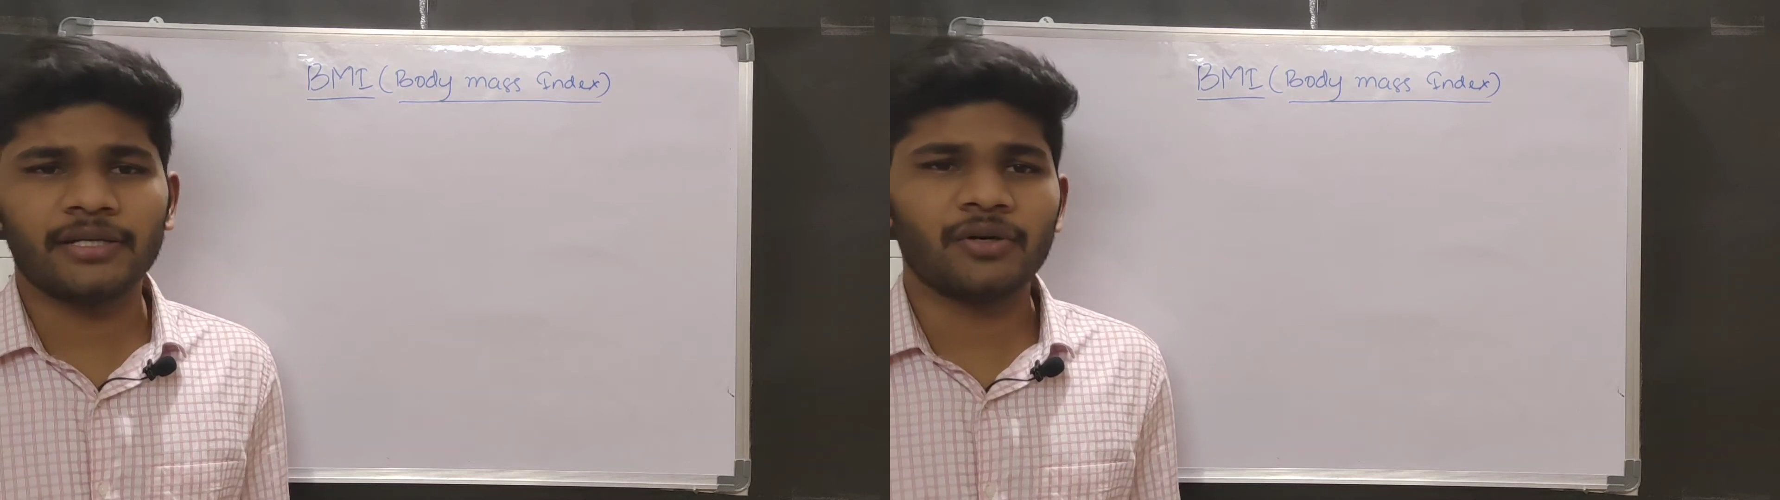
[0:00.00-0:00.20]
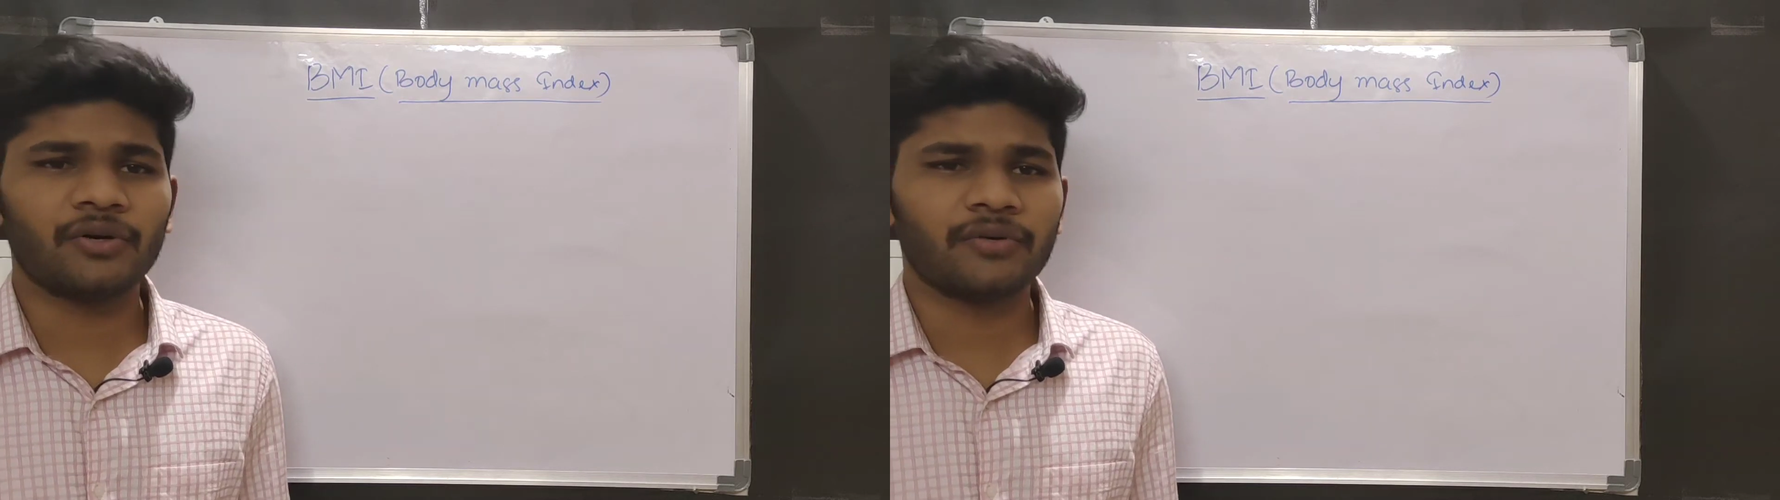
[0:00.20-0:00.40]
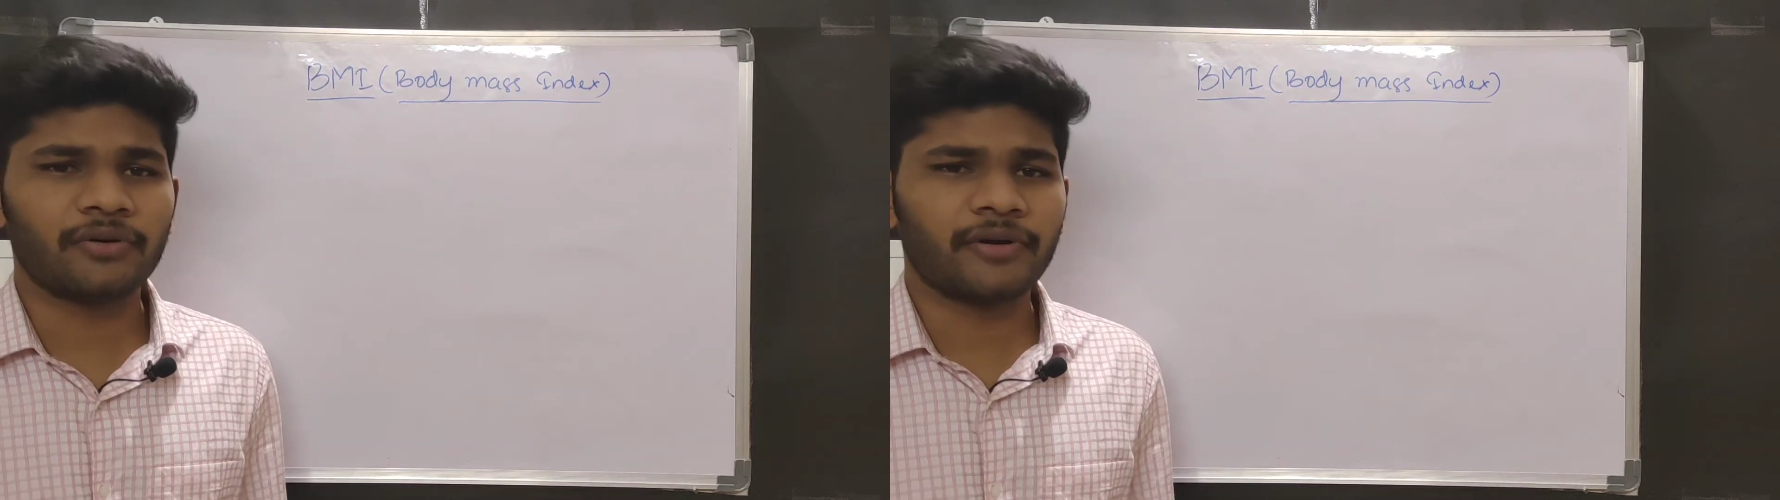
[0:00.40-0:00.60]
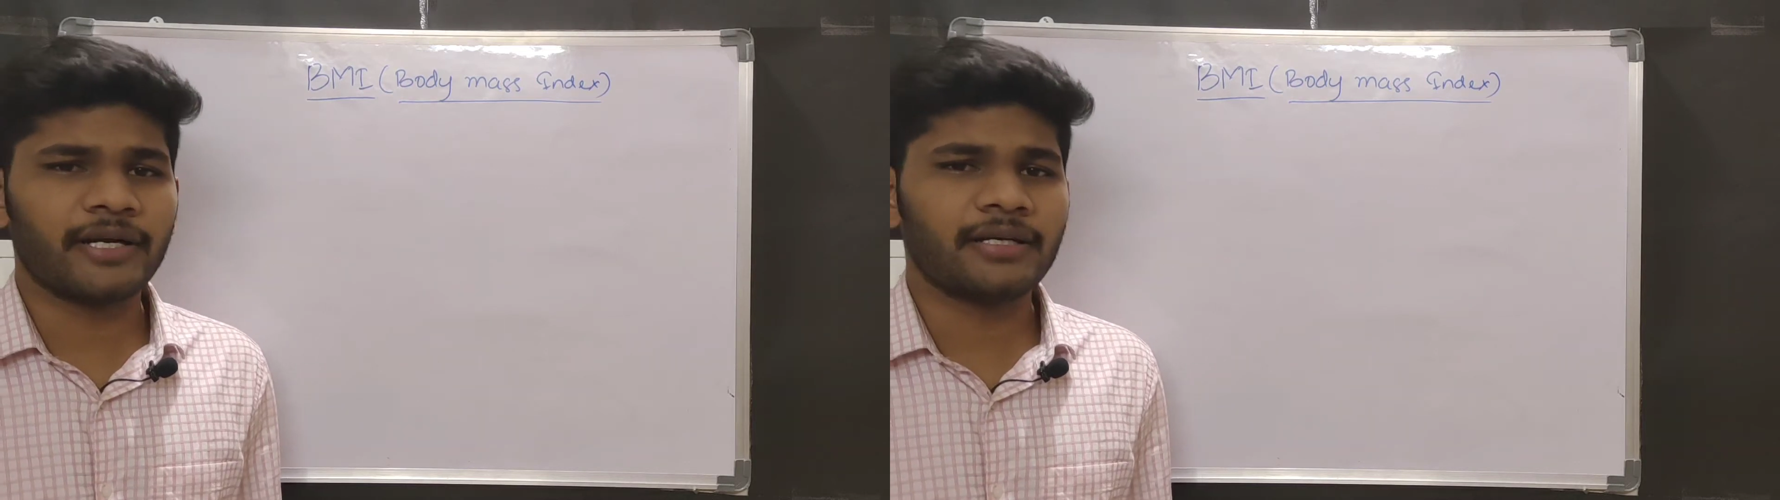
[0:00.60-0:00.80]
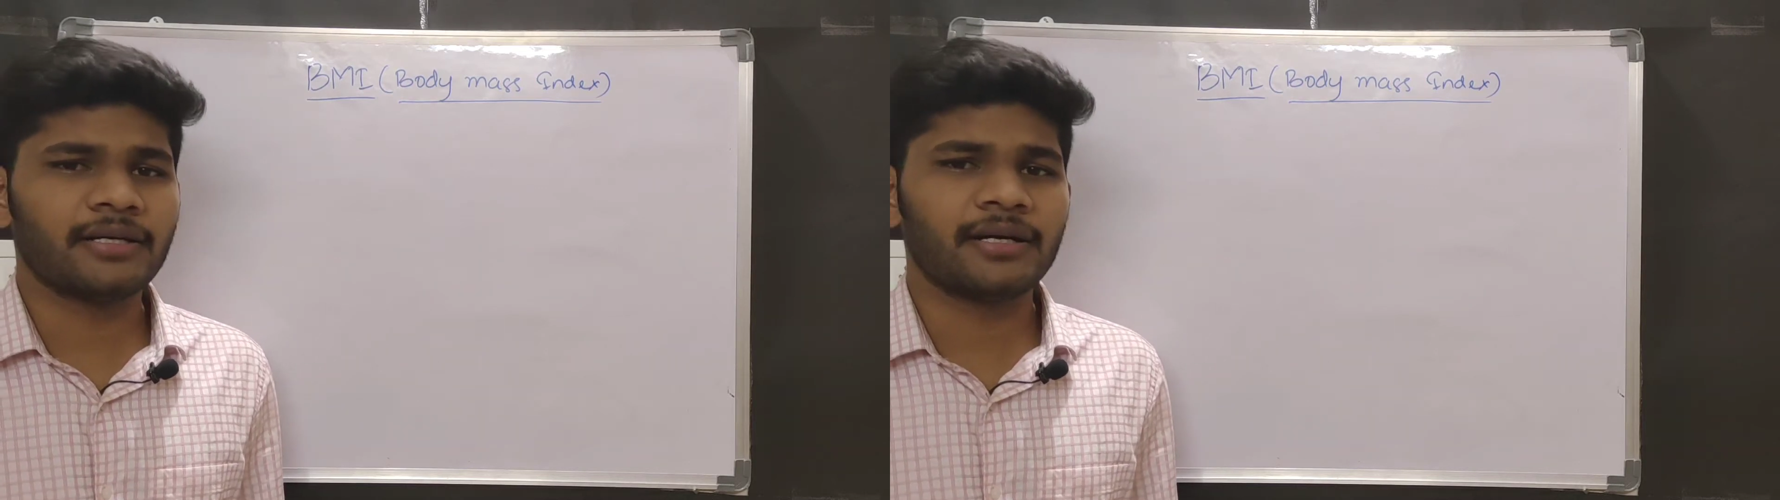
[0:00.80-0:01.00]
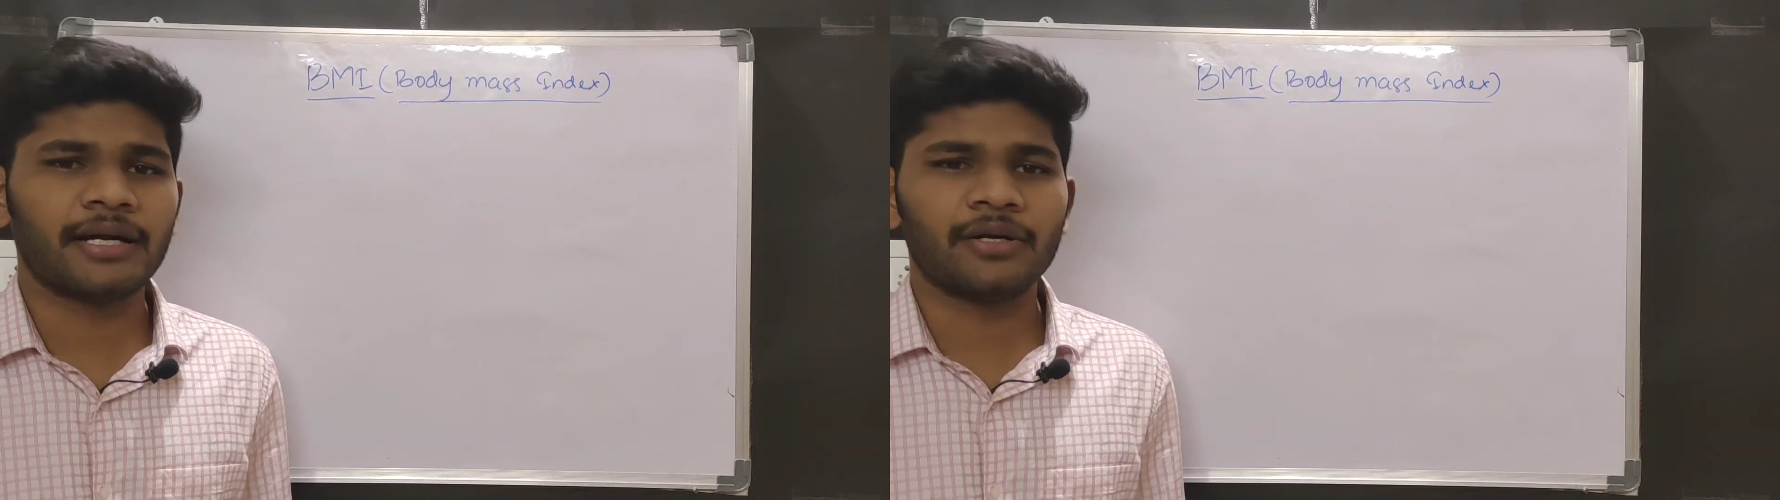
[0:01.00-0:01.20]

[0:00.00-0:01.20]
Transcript: overweight and